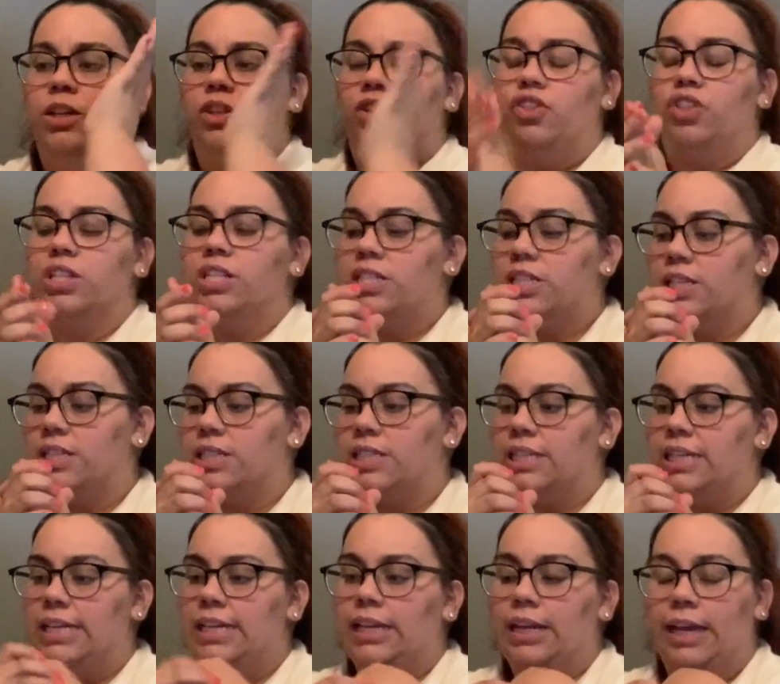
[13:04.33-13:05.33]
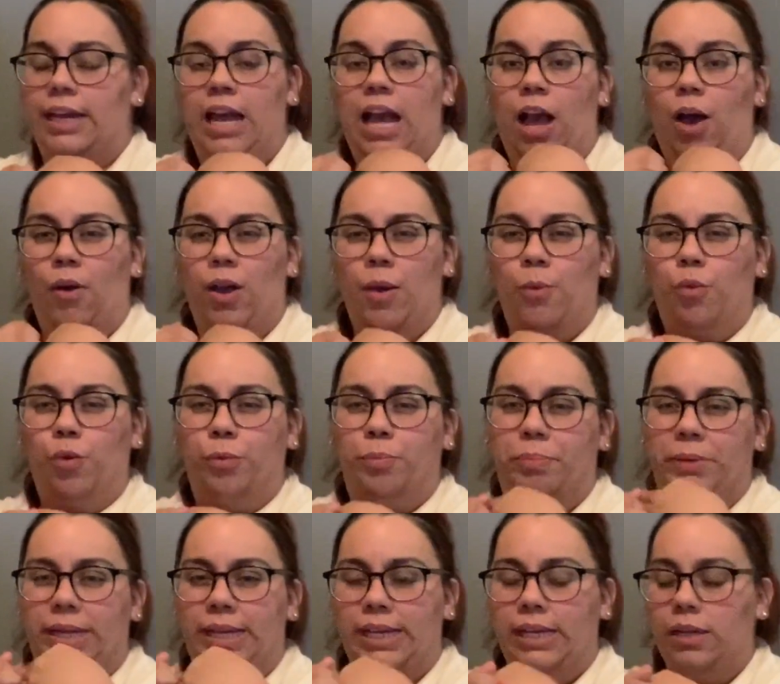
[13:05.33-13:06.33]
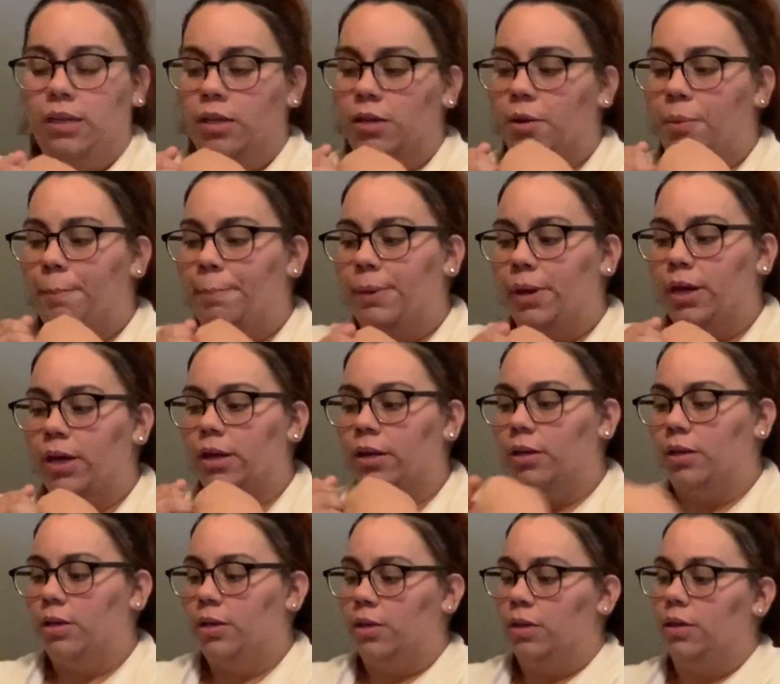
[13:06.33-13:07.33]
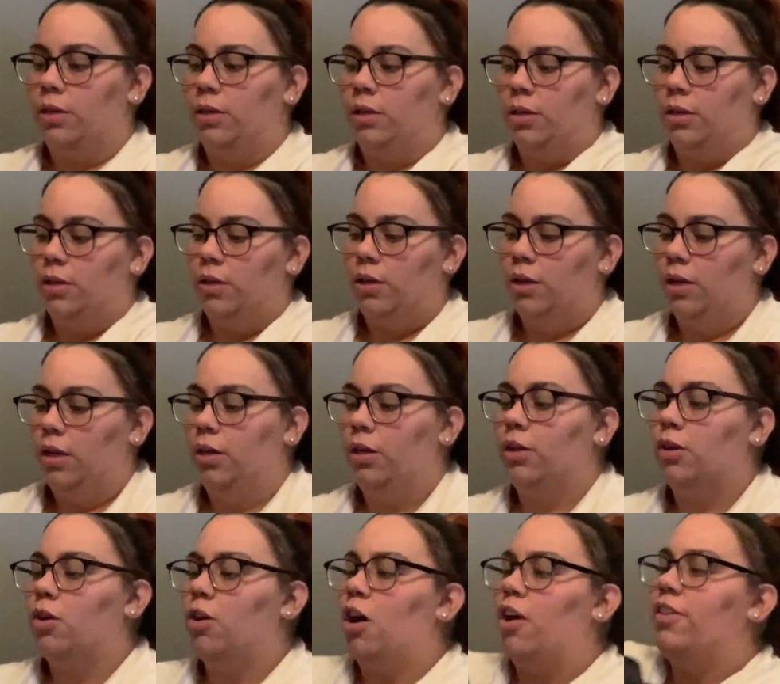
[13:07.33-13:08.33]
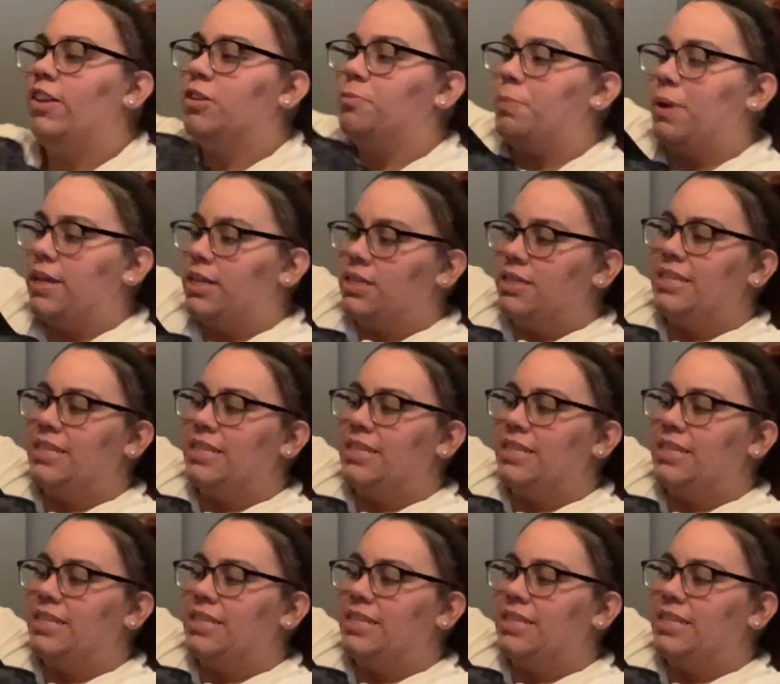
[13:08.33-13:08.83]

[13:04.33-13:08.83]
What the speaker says: Just to see like how it would be, but look at all the space.